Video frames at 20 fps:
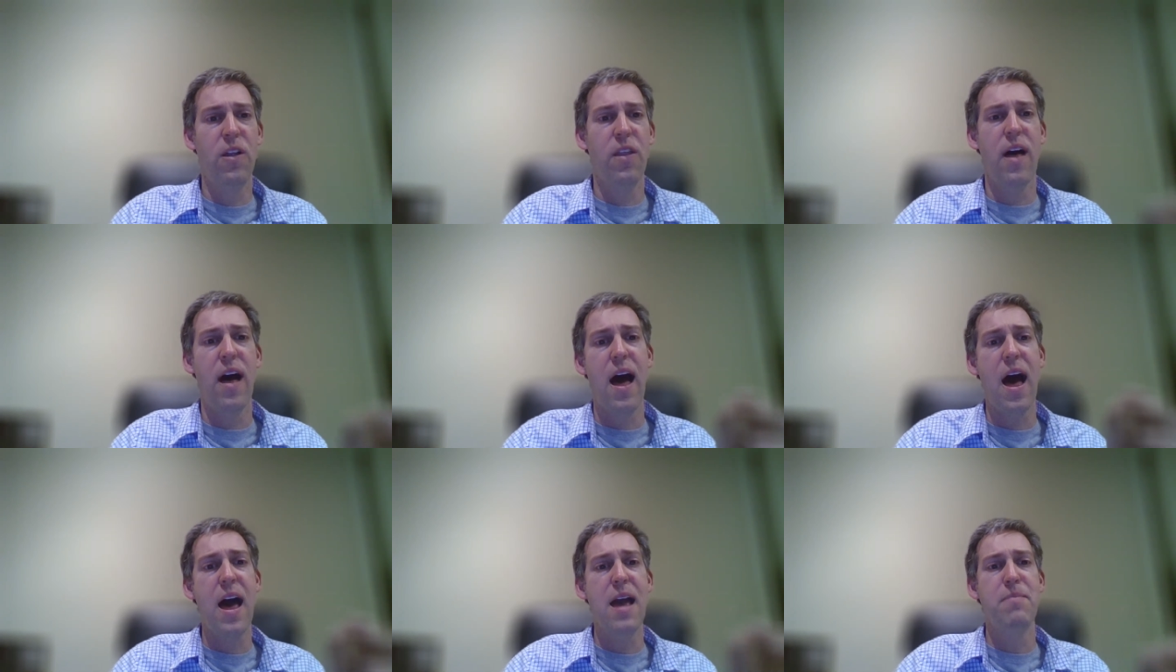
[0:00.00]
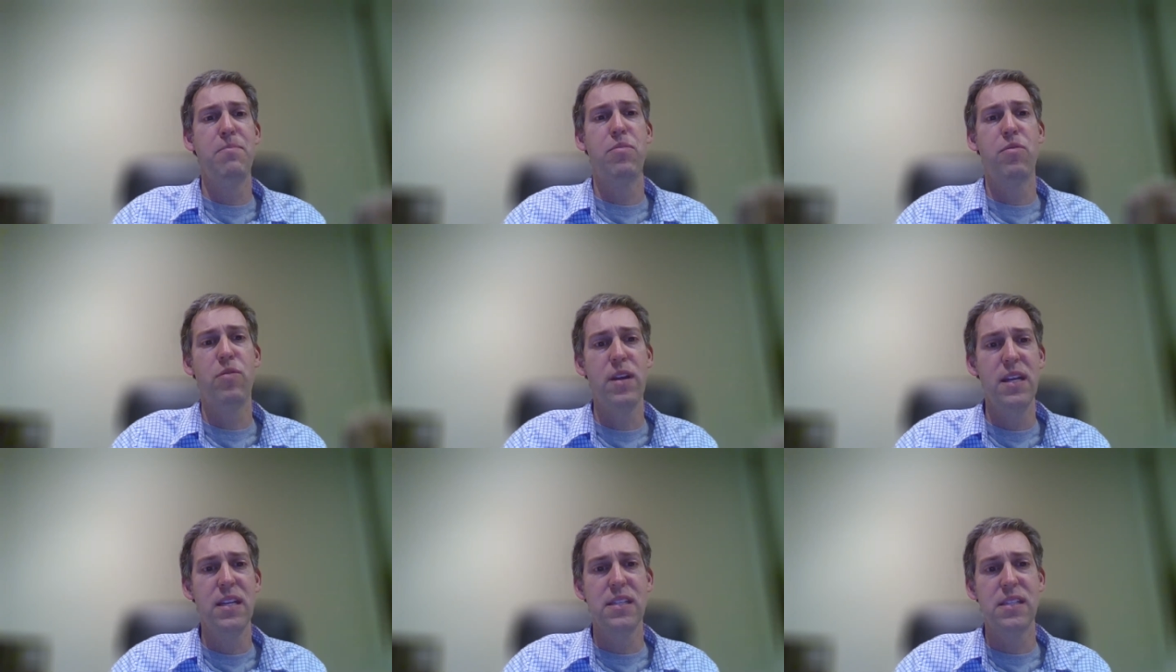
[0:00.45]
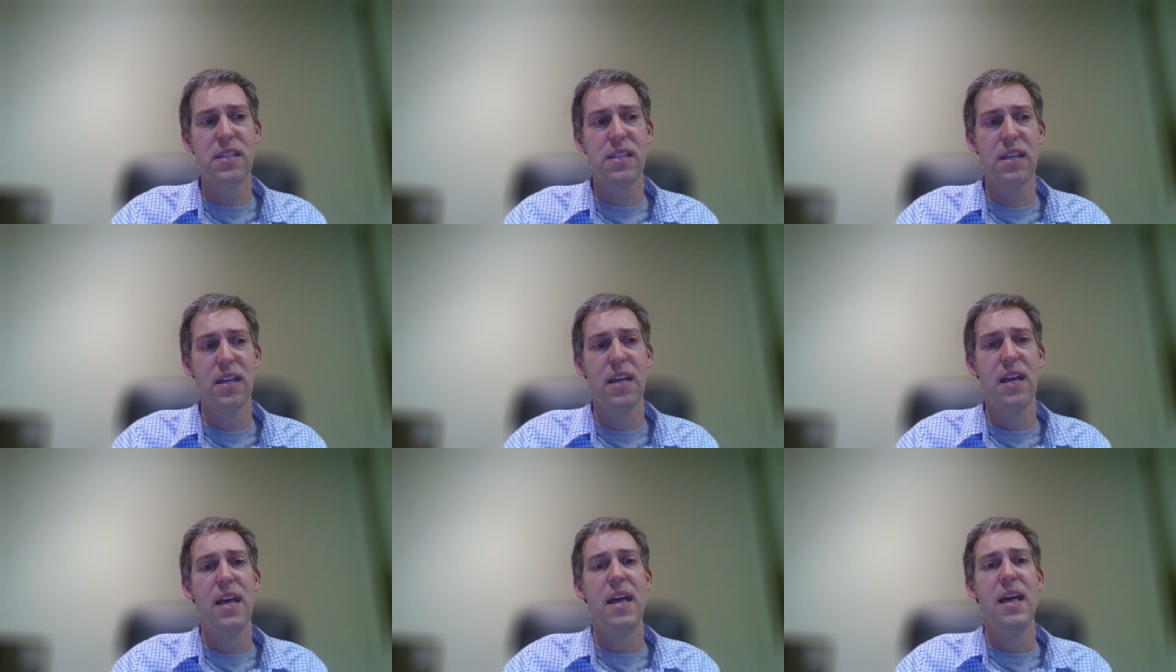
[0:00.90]
the high priest,
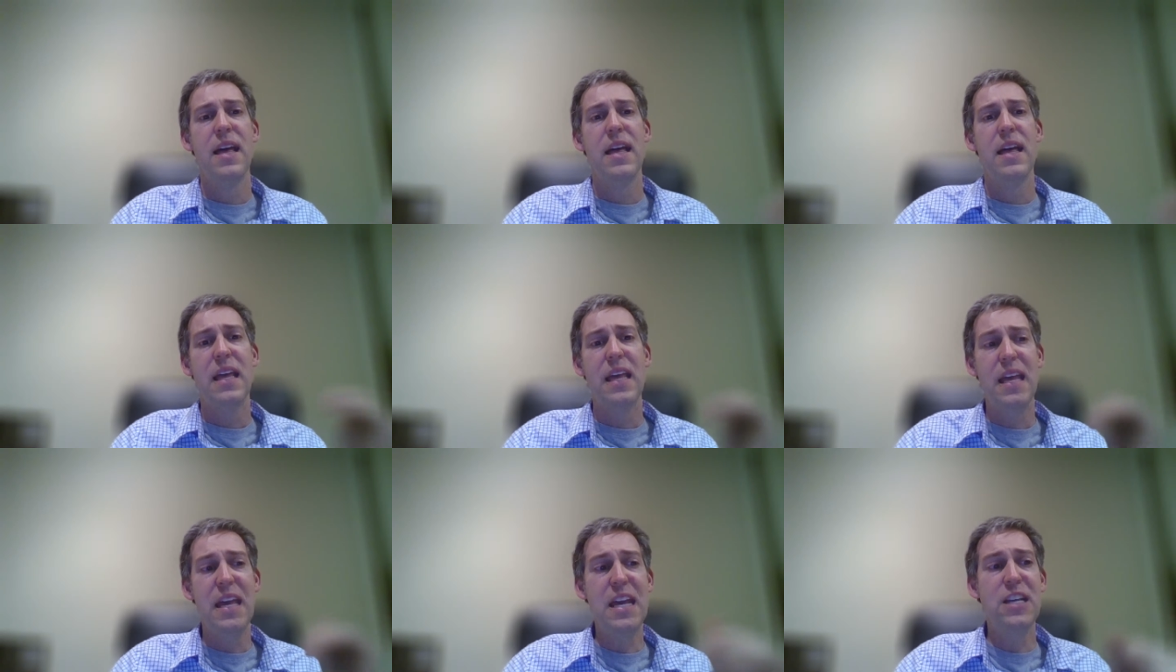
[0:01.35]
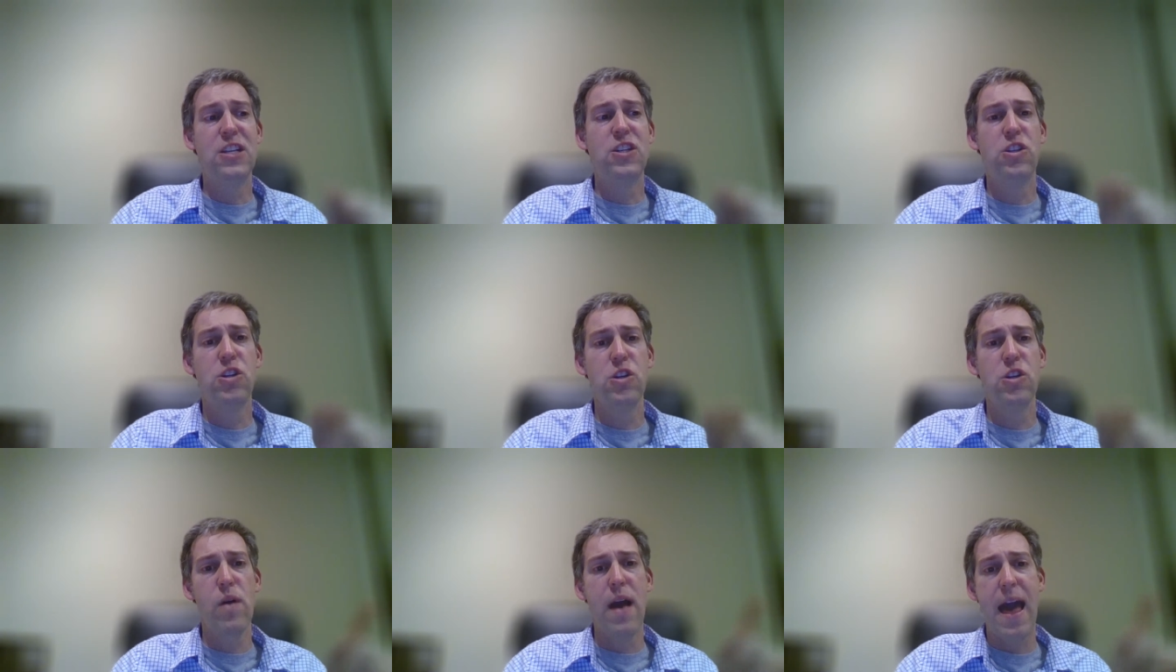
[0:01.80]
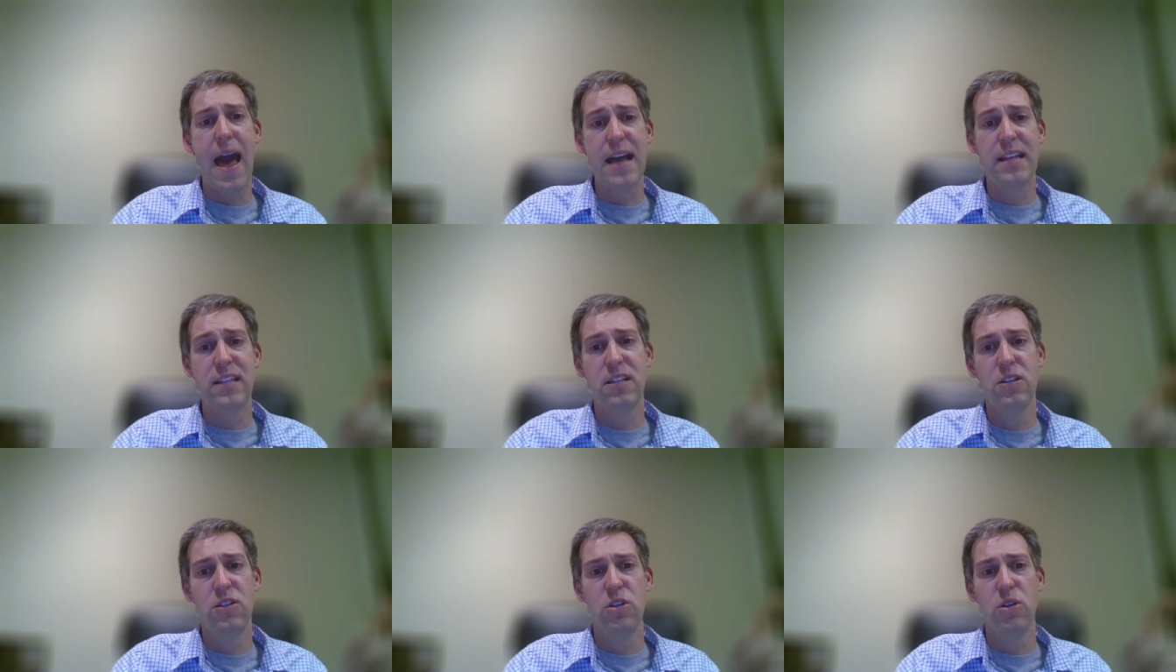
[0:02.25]
he too
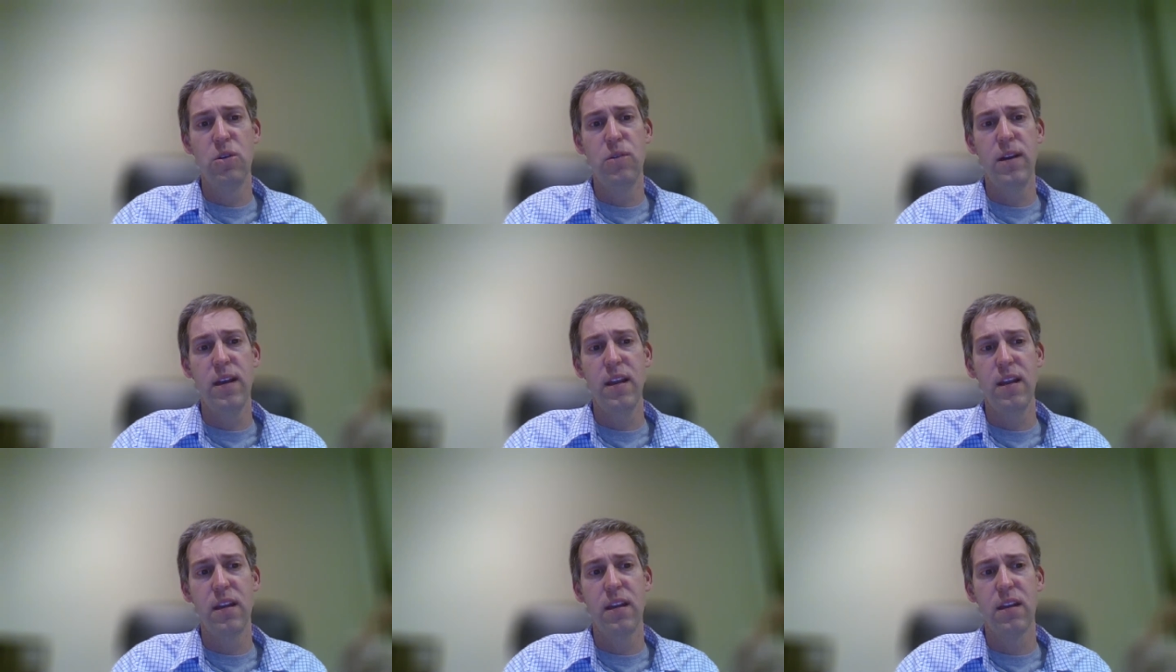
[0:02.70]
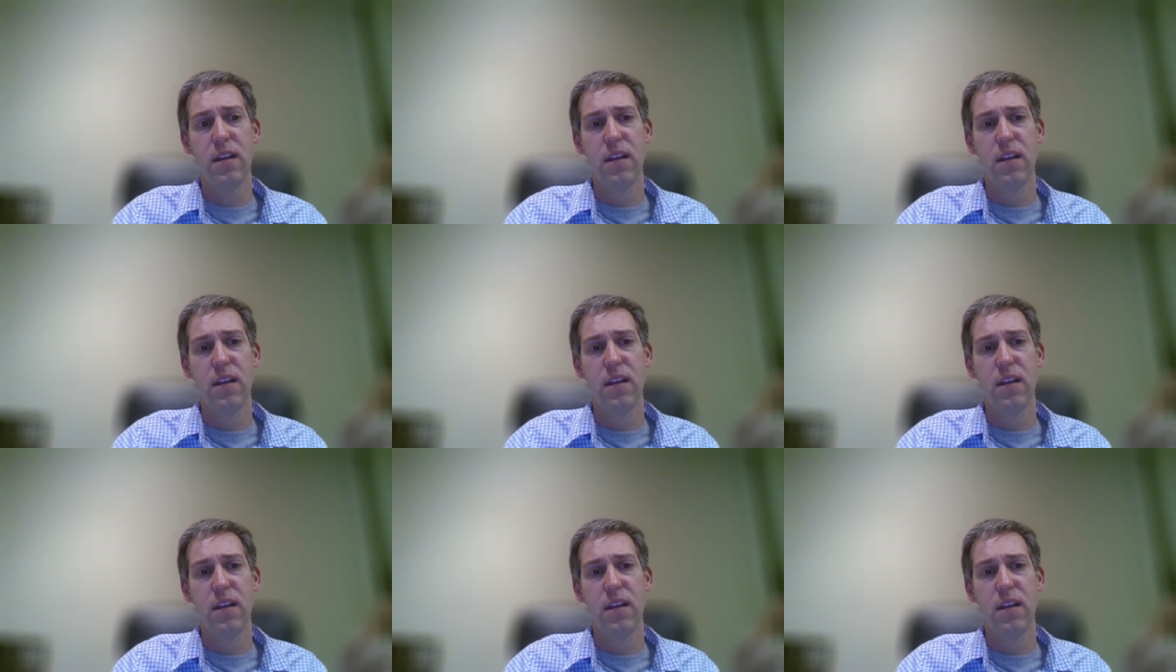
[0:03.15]
had to do it,